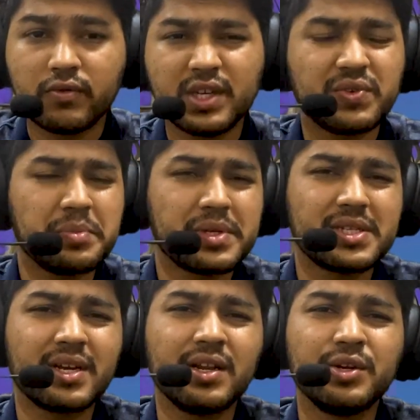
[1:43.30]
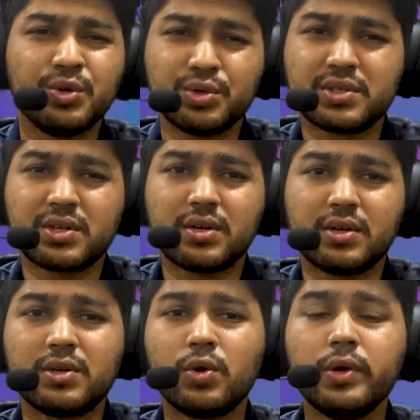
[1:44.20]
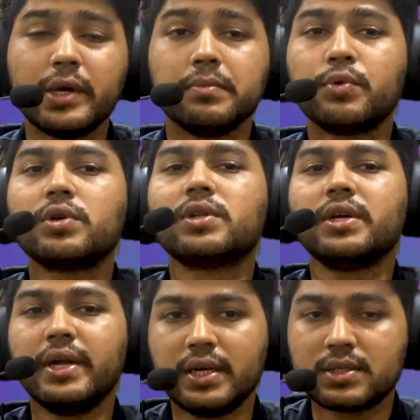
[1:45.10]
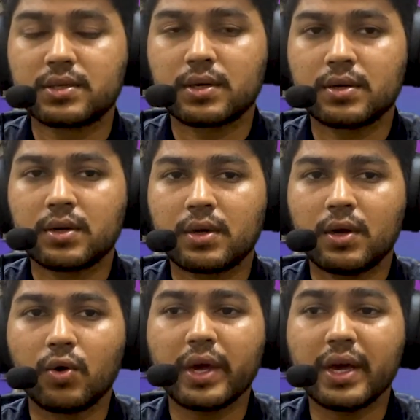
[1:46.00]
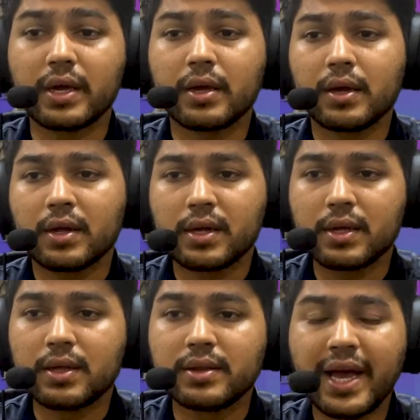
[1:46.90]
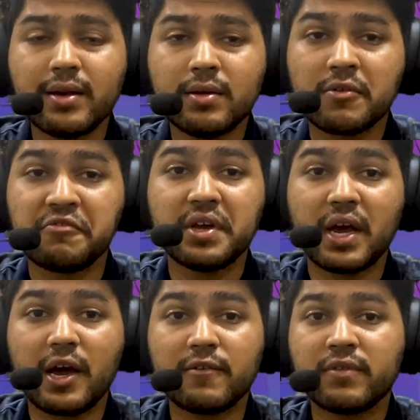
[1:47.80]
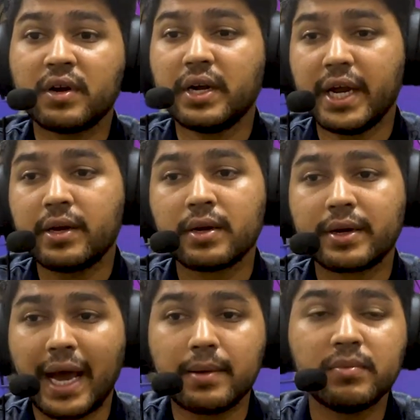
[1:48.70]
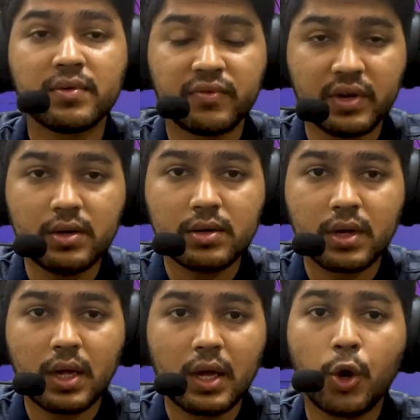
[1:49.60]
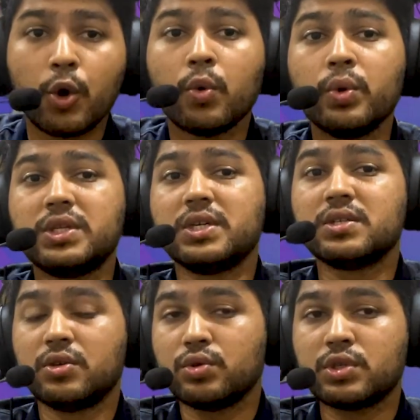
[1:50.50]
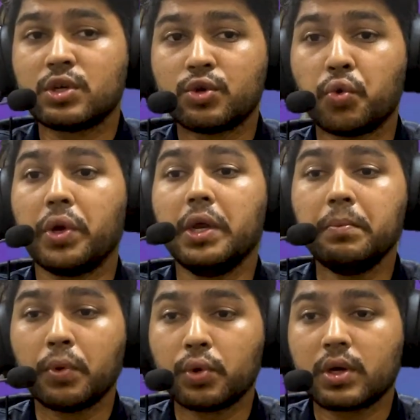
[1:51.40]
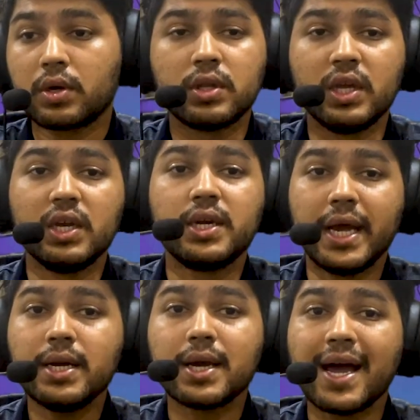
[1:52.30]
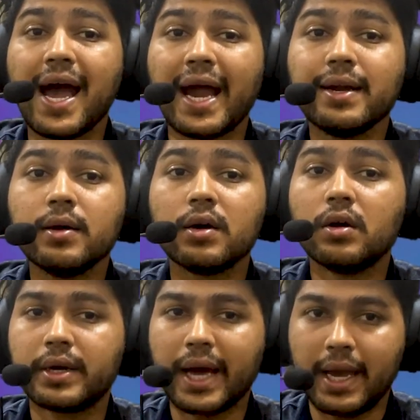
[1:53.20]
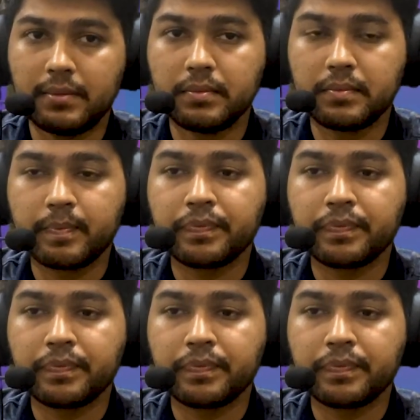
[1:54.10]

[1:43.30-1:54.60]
which we basically used to input the date, okay. Then we have date time field, which is used to input the date and time.